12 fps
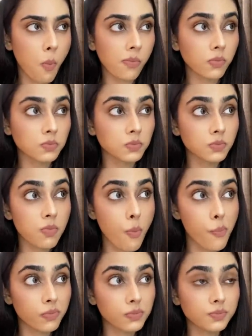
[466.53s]

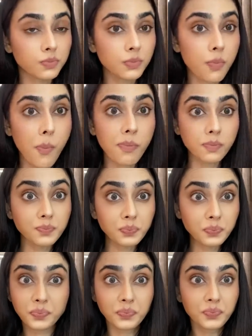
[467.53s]

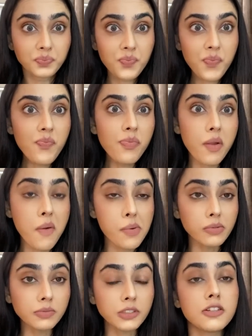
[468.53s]

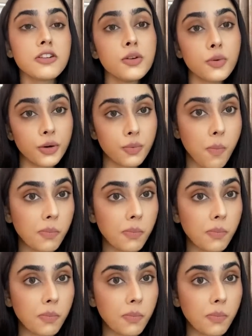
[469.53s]
I'll tell you what,